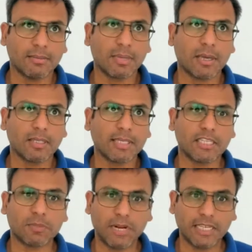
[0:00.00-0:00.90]
Because
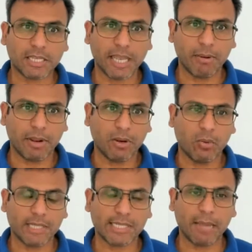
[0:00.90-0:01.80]
it is pretty scary,
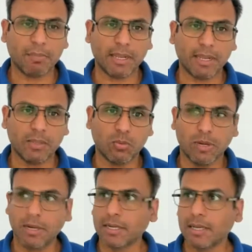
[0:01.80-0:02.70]
what is happening in the
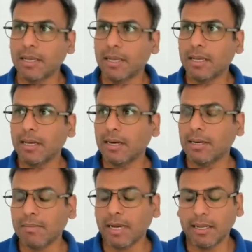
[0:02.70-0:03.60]
world.
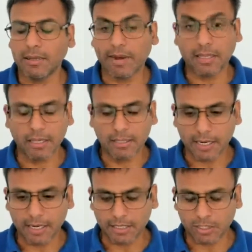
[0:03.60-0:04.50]
I read this
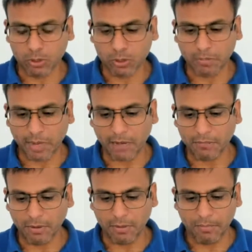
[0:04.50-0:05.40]
and it is so
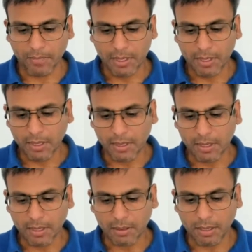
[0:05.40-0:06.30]
powerful.
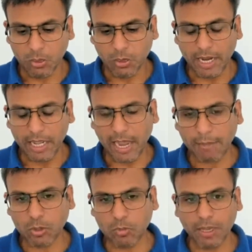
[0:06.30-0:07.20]
You really
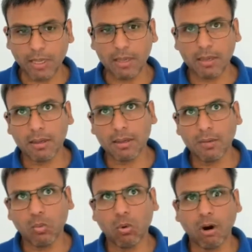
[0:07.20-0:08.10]
have to be
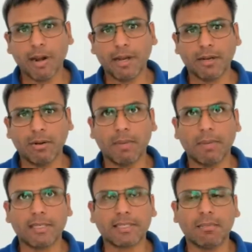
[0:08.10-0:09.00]
worried,
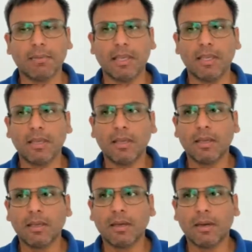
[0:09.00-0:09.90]
about somebody
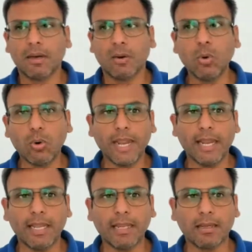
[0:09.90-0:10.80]
who
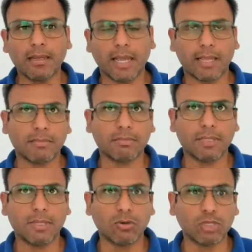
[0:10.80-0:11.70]
really
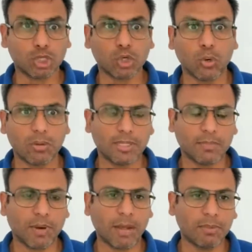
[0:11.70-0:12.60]
don't show
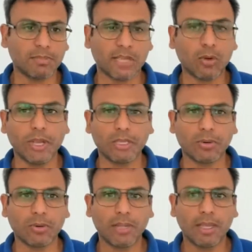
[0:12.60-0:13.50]
the problems they're going
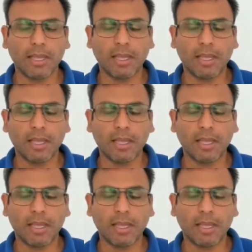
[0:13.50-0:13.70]
through.